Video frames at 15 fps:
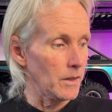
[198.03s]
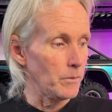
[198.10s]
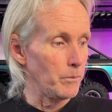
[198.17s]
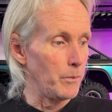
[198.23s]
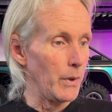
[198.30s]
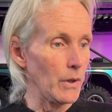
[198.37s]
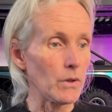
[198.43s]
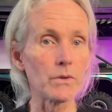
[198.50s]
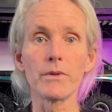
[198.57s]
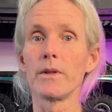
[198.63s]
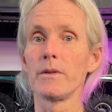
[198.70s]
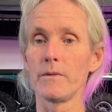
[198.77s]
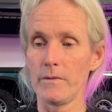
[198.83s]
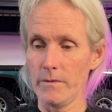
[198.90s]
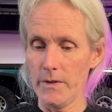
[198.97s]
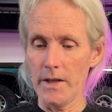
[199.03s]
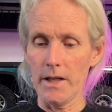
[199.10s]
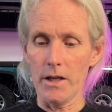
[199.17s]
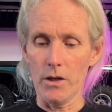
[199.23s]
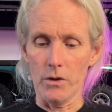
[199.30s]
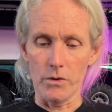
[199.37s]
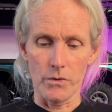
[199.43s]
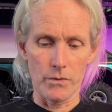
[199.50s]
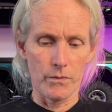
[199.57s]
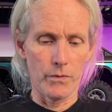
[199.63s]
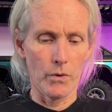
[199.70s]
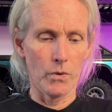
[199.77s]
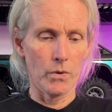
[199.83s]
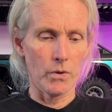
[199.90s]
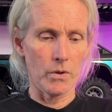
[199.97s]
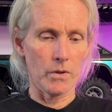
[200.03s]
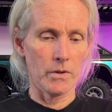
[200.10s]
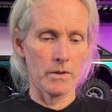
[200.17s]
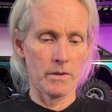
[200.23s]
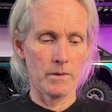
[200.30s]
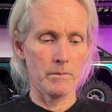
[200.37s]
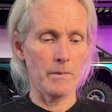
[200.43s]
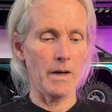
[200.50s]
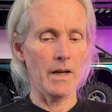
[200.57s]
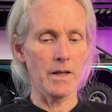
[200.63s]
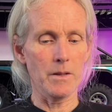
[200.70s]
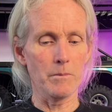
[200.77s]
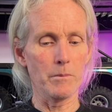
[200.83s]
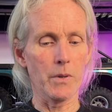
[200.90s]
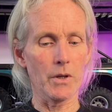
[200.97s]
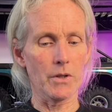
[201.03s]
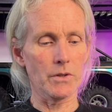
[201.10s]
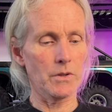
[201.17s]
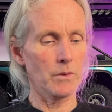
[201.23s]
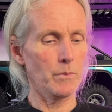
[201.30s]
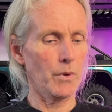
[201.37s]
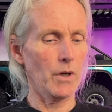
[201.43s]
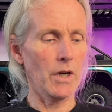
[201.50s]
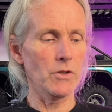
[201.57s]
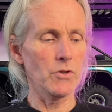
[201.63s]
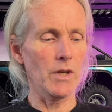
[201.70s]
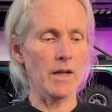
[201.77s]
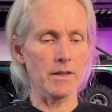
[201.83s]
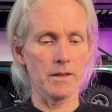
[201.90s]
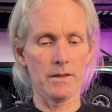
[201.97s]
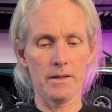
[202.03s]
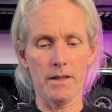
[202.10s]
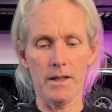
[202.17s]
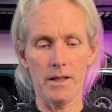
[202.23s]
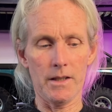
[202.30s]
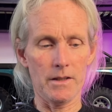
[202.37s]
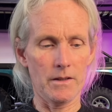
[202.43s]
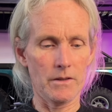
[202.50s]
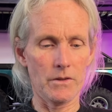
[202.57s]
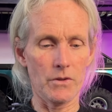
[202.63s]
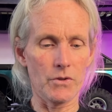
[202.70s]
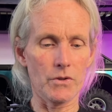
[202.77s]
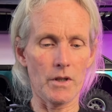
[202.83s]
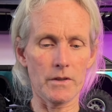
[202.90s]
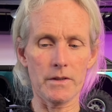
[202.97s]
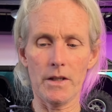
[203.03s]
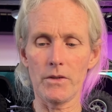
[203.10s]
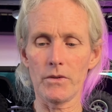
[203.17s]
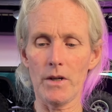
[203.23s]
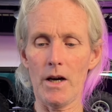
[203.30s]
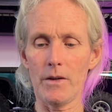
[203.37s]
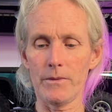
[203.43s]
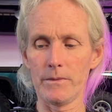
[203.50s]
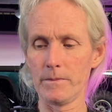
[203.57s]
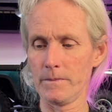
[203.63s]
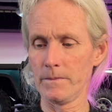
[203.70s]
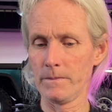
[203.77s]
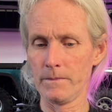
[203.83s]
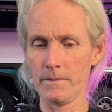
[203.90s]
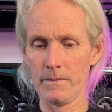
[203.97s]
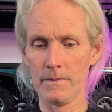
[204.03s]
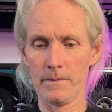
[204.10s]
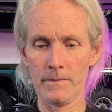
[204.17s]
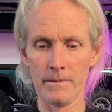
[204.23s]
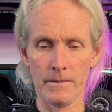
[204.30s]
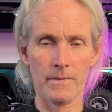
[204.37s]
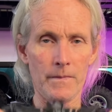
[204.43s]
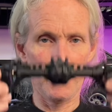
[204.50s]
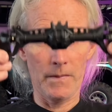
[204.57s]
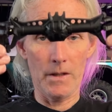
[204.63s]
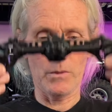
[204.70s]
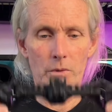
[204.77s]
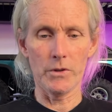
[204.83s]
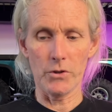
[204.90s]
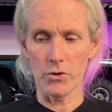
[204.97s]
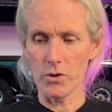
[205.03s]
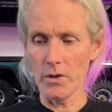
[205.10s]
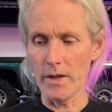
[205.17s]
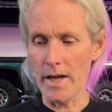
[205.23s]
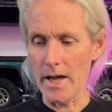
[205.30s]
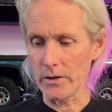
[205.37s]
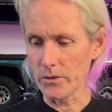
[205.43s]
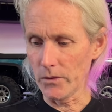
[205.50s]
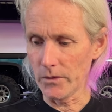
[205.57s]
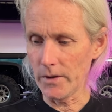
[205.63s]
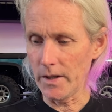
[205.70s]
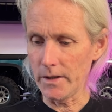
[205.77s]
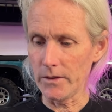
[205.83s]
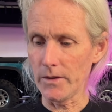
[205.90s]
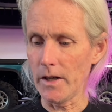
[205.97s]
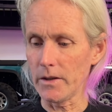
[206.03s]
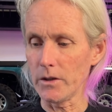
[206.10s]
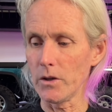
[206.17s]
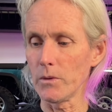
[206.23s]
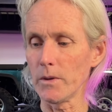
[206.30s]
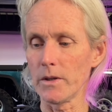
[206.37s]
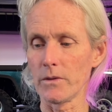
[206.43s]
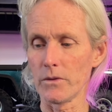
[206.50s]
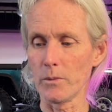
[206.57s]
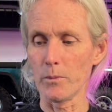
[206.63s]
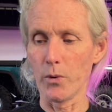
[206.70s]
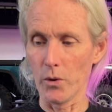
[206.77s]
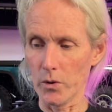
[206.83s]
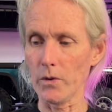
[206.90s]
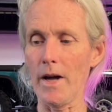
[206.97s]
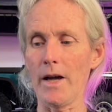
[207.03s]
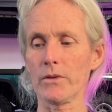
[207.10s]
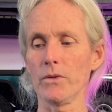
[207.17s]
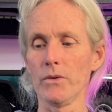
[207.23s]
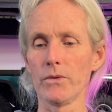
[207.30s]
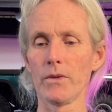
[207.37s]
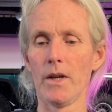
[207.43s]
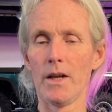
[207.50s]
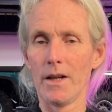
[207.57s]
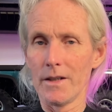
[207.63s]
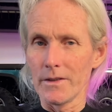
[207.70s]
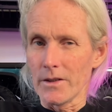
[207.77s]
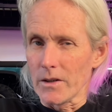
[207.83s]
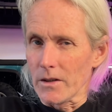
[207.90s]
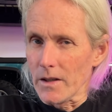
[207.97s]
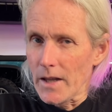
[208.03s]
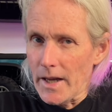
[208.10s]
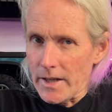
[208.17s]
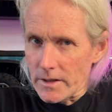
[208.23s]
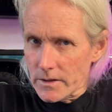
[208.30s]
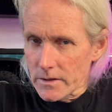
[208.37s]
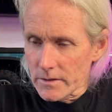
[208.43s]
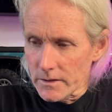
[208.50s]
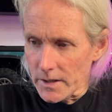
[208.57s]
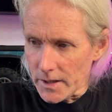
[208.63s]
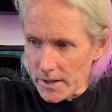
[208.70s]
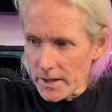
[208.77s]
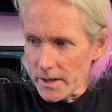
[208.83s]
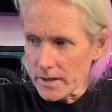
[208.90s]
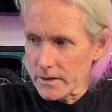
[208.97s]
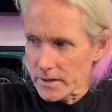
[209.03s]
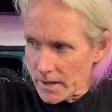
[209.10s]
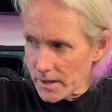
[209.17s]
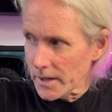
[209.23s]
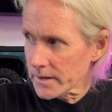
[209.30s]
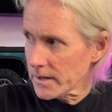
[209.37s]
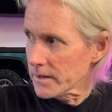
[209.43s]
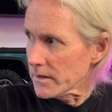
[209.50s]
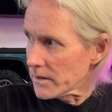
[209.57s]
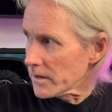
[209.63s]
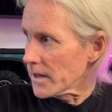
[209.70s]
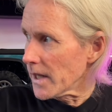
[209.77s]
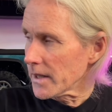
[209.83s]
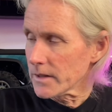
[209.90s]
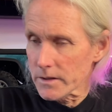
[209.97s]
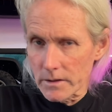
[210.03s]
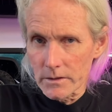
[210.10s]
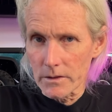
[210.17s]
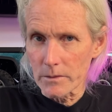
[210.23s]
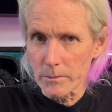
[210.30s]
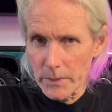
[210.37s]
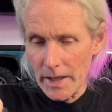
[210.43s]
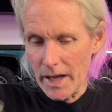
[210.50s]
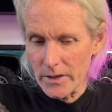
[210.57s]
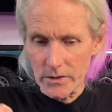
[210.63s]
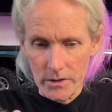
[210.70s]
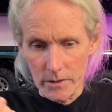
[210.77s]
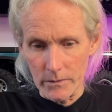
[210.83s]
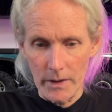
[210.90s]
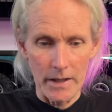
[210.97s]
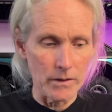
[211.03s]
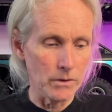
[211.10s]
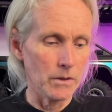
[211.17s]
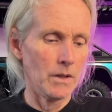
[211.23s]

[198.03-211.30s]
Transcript: build videos for my BART project. And to start things off, I wanted to show the axles that I decided to go with. Some portal axles that are light, that I like. I like that they're light. They're plastic vinyl